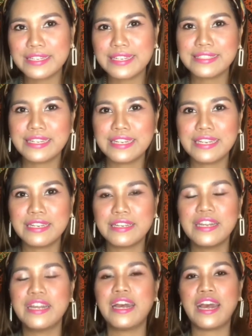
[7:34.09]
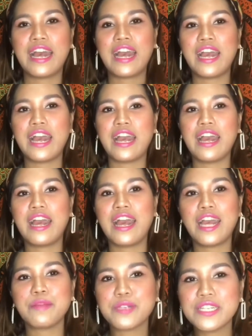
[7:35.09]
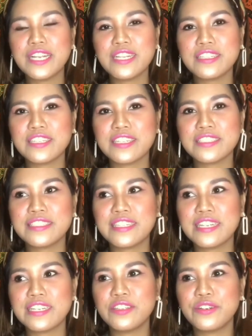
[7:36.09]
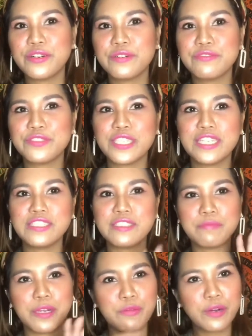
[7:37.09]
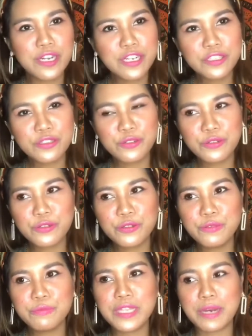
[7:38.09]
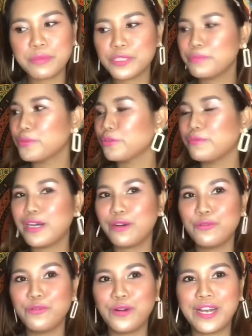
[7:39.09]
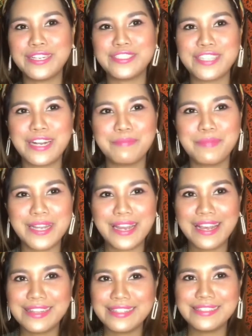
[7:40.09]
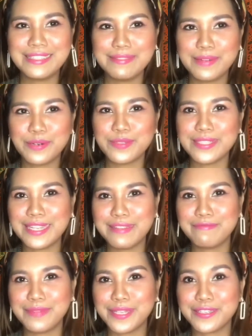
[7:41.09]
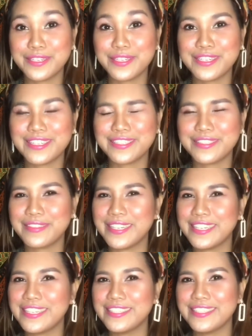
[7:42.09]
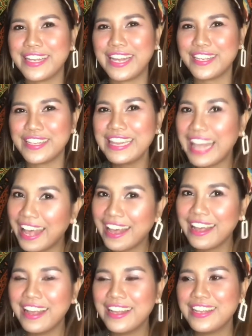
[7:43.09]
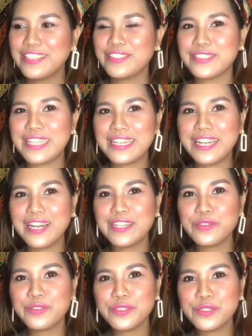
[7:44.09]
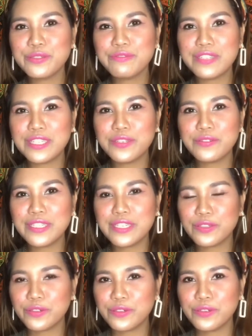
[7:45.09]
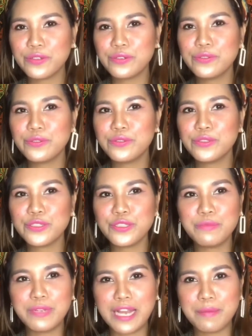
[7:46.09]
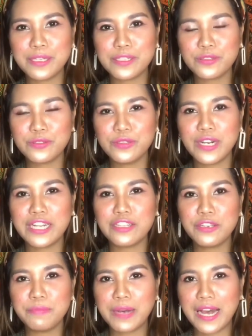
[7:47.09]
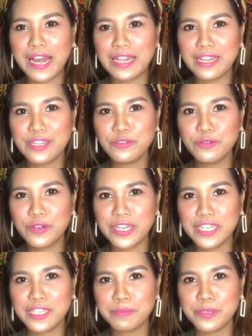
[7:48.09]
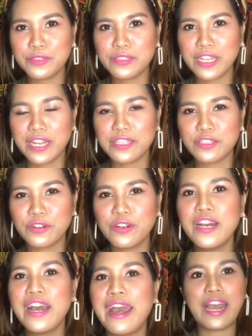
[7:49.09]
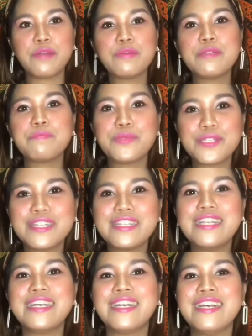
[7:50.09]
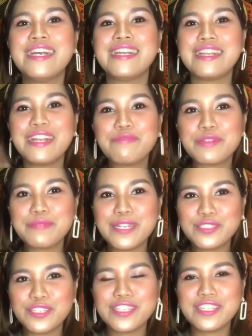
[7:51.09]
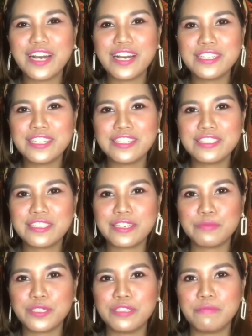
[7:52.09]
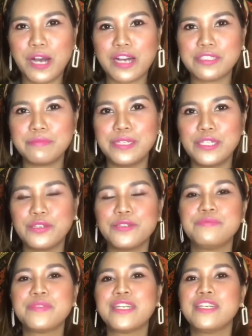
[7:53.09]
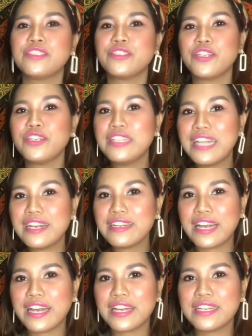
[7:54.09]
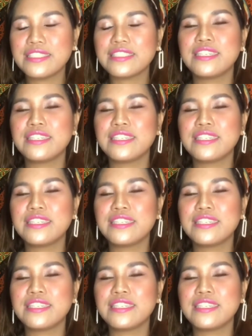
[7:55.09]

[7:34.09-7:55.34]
Kasi, I'm really interested of changing my wardrobe. Tapos, puro mga ukay siya. Para at least, di ba, we save Mother Earth as well. Ayun lang. So, sana katulong tong video na to. Kung gusto nyo malaman kung ano yung pangalan ng ukay na pinuntahan ko, I would put the information on the description box below. So, yun lang guys.